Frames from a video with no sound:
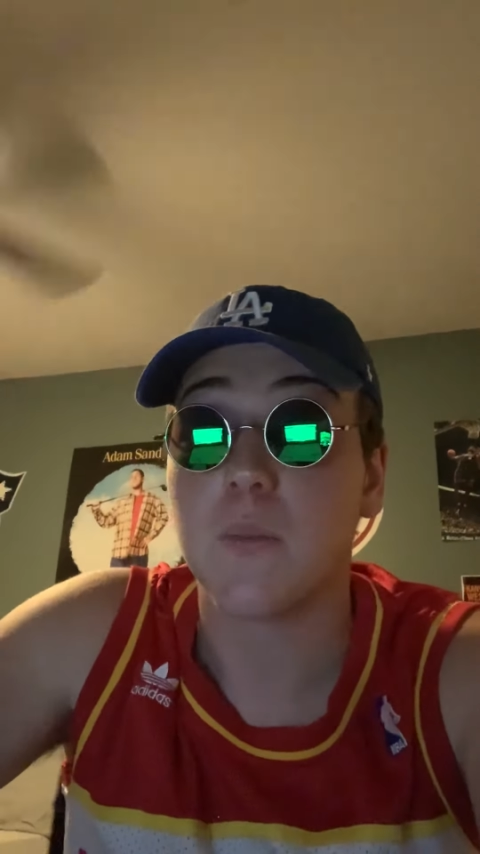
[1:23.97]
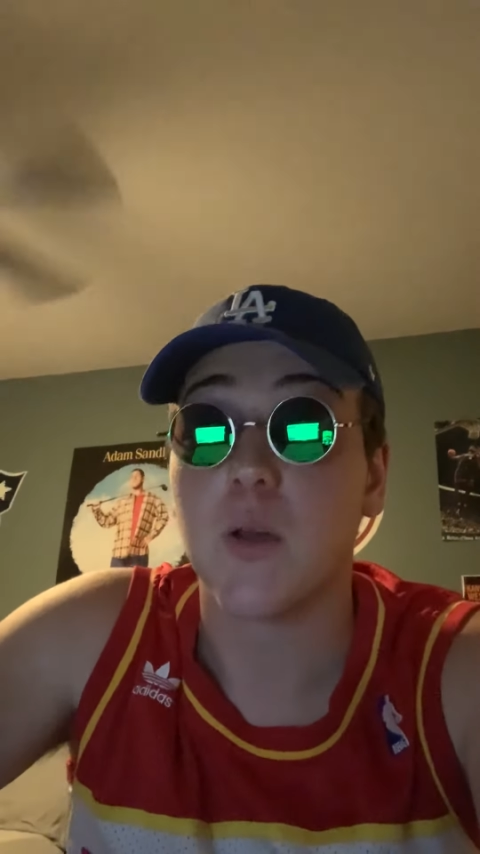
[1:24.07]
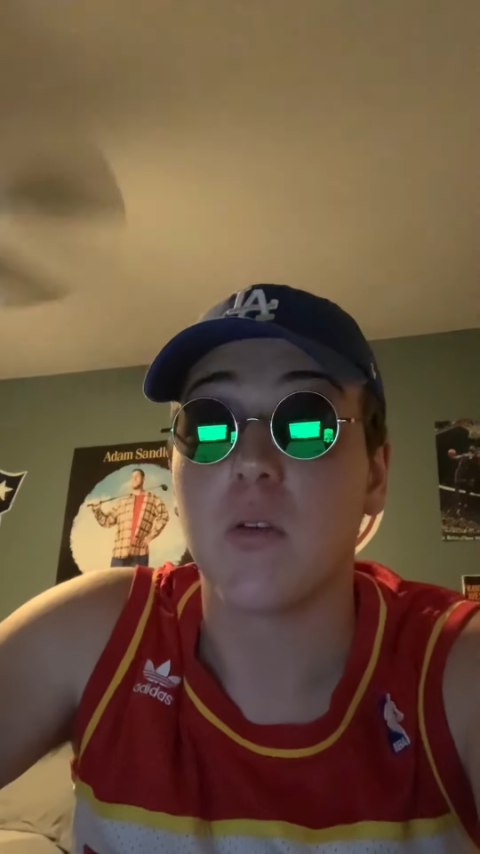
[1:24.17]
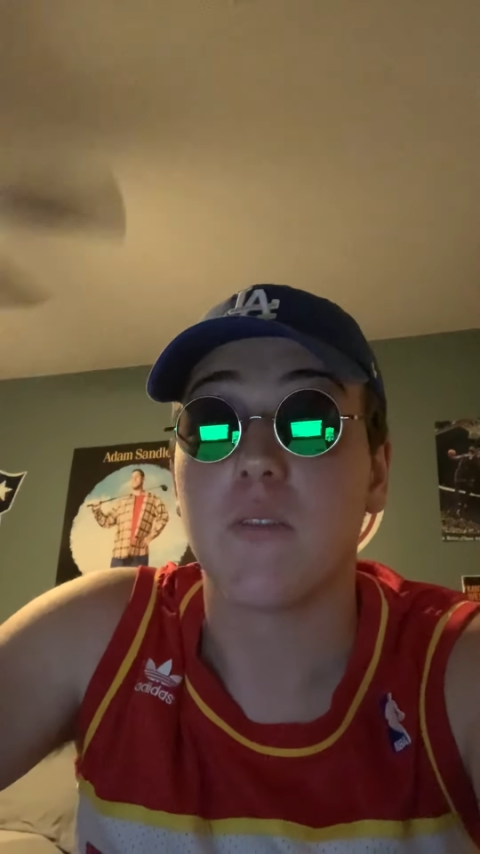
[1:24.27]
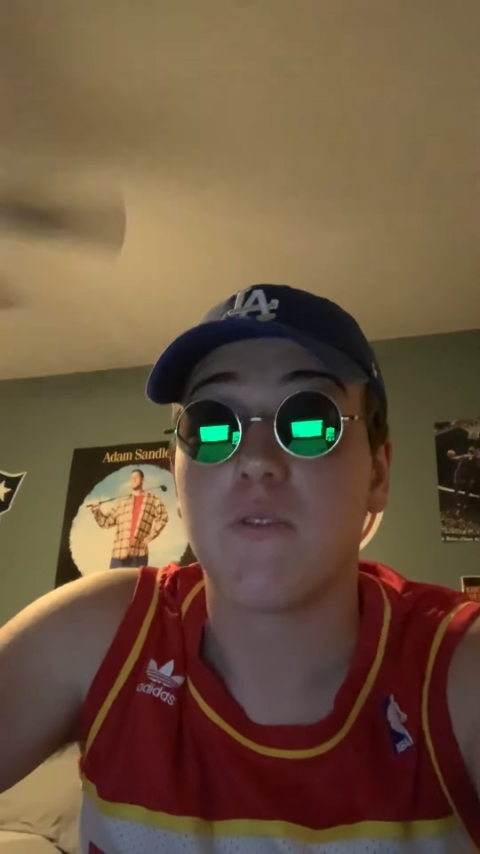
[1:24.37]

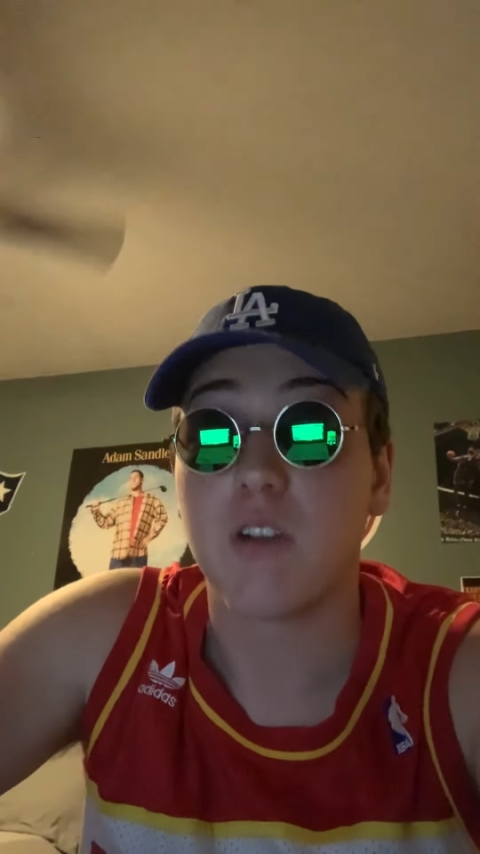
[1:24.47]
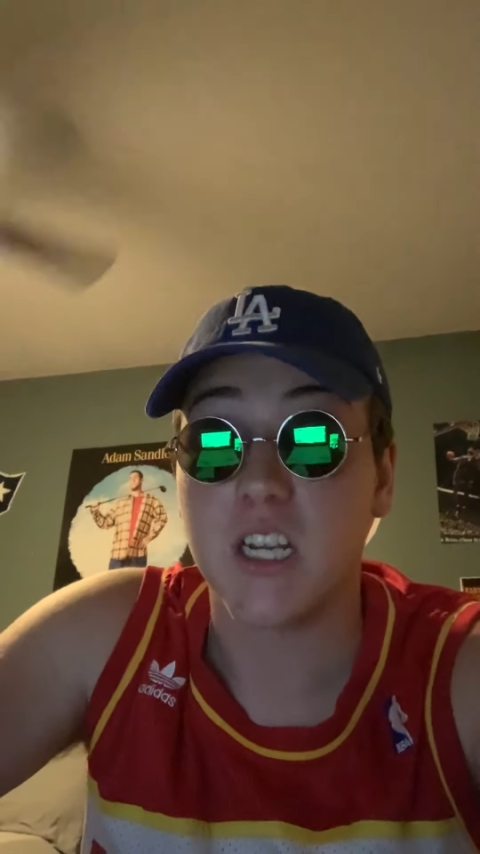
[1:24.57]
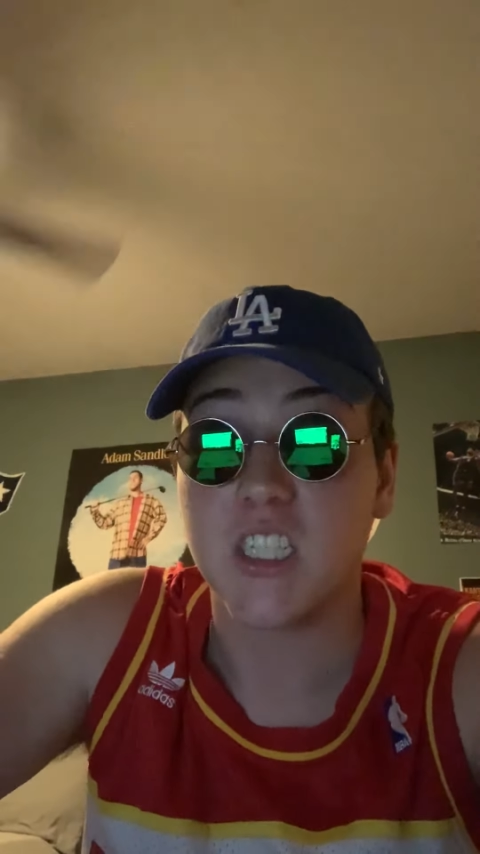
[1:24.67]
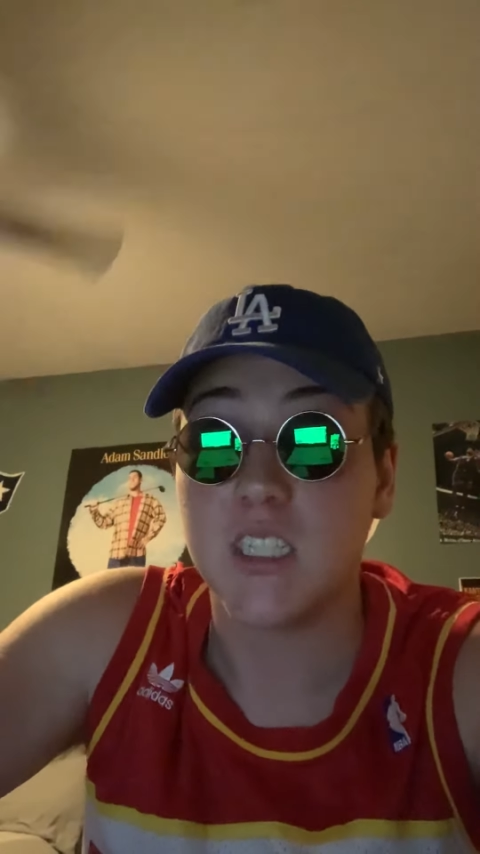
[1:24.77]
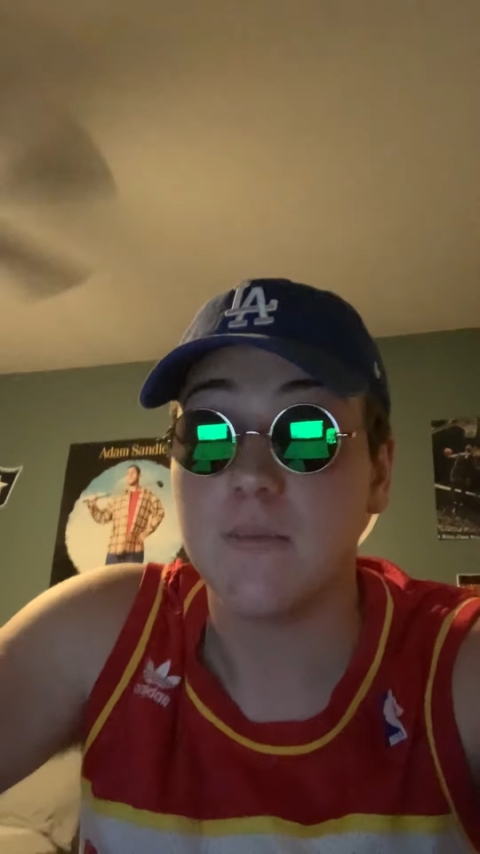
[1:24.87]
built with
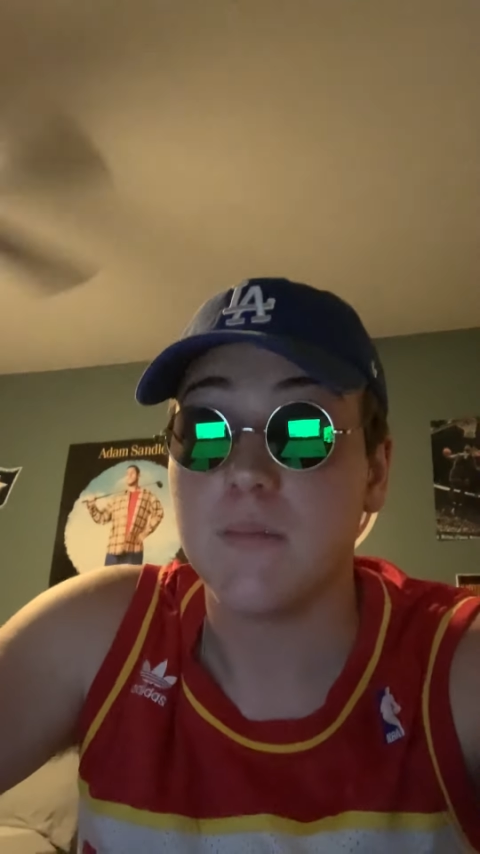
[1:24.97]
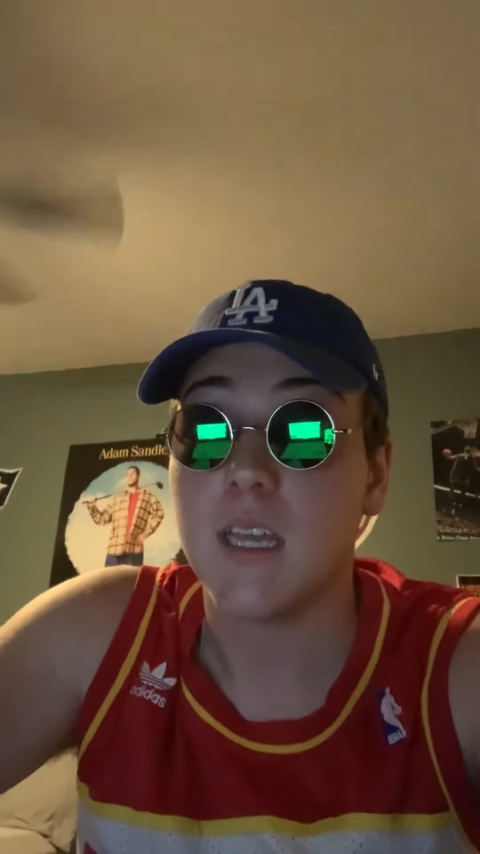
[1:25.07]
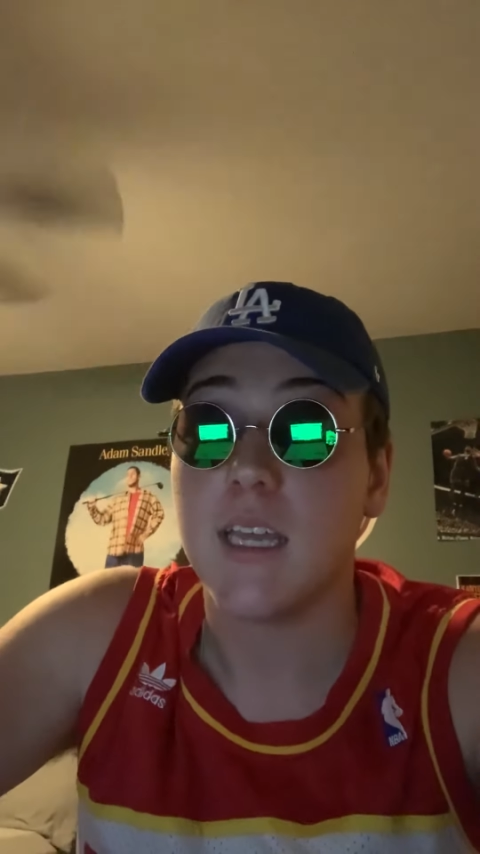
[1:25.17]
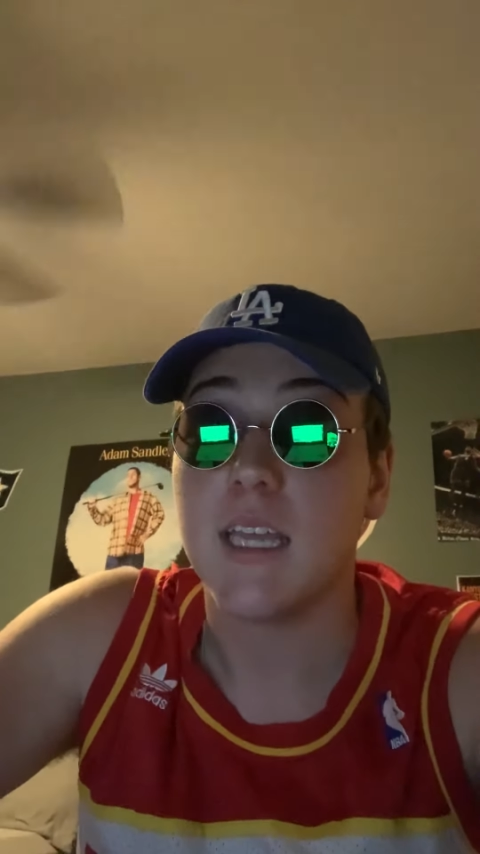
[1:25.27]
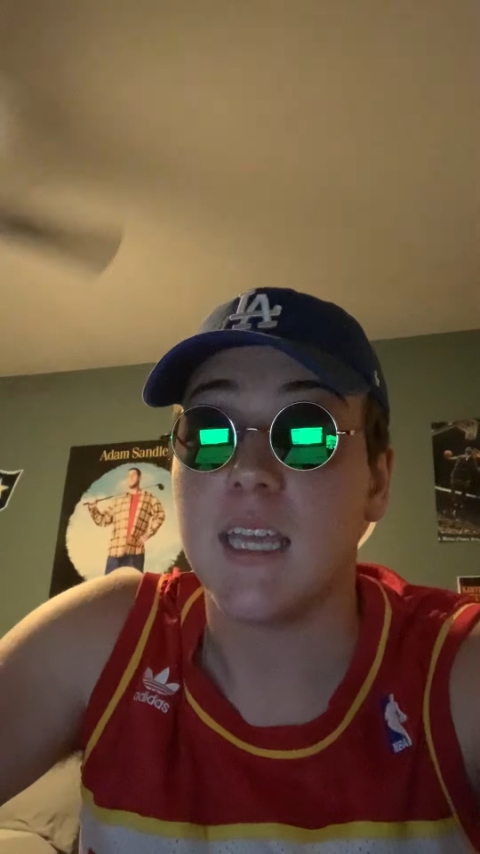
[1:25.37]
friction,
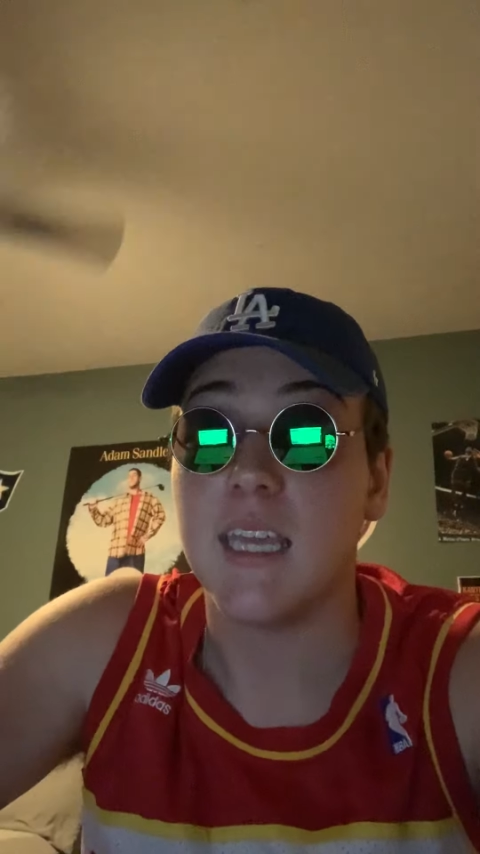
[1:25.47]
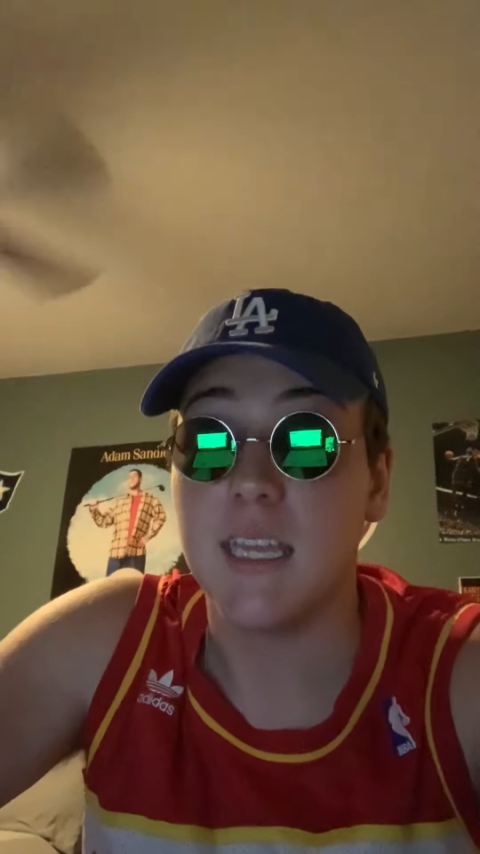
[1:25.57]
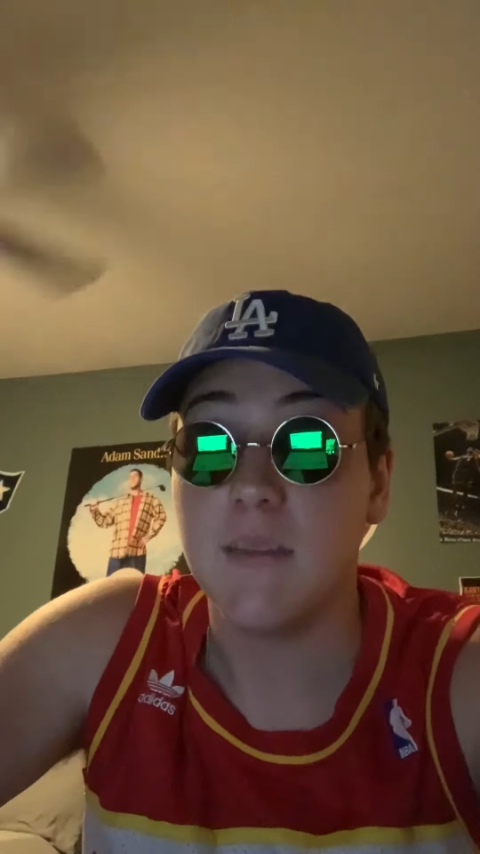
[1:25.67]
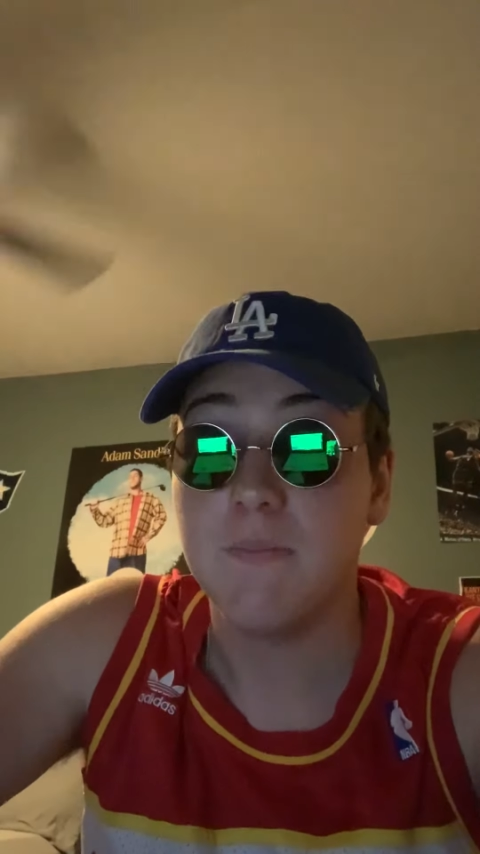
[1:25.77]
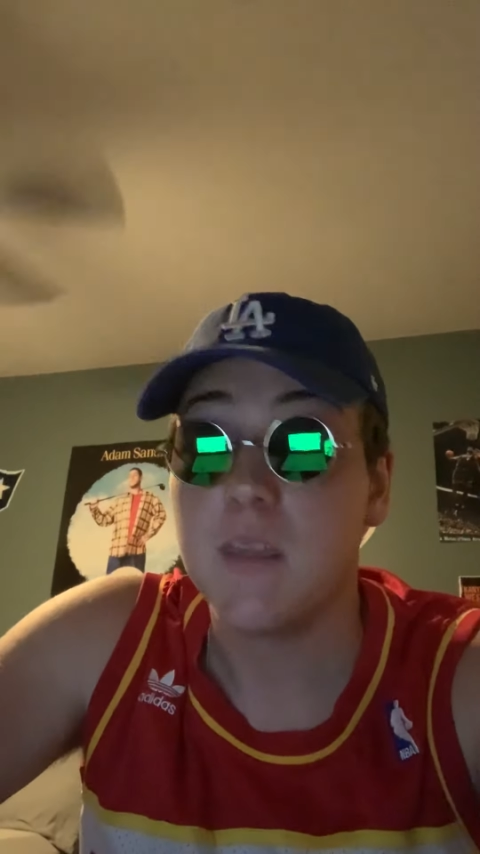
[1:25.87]

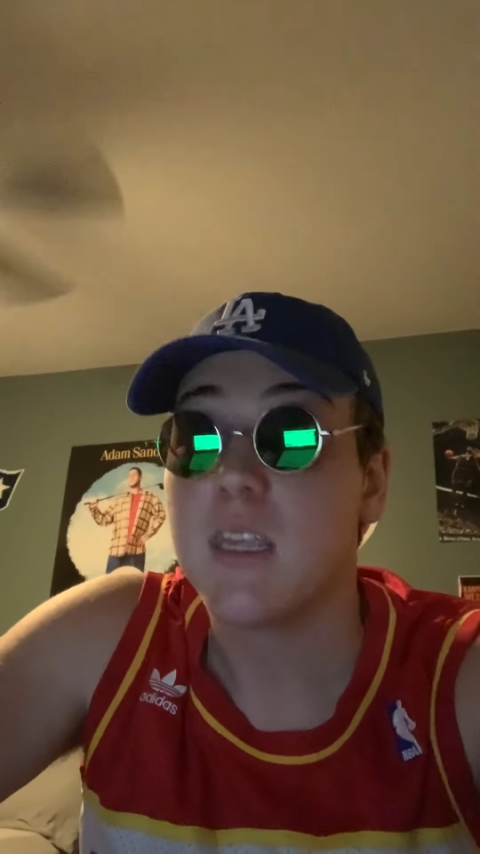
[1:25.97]
heat,